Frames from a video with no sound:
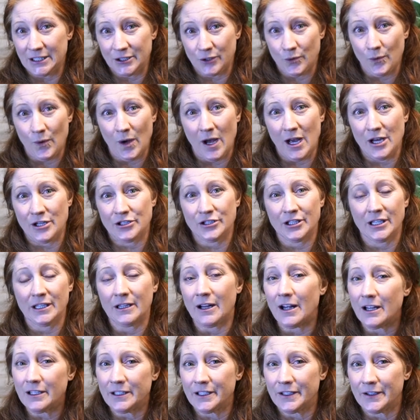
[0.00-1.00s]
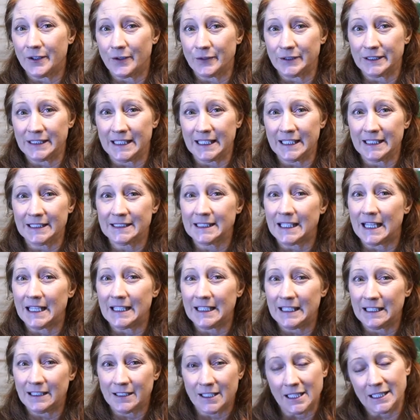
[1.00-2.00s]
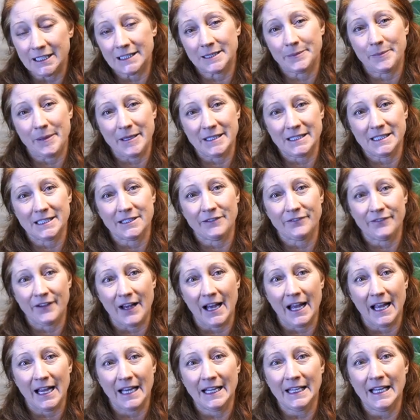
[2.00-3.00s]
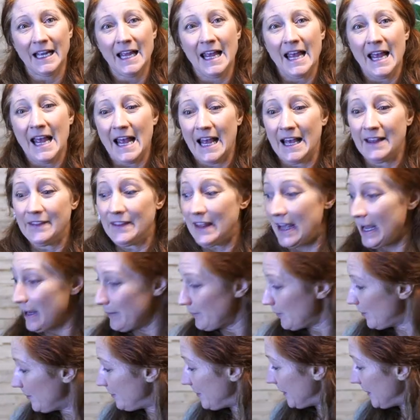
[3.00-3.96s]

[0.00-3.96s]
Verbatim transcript: squash and all of those things that need a lot of space to vine. And they will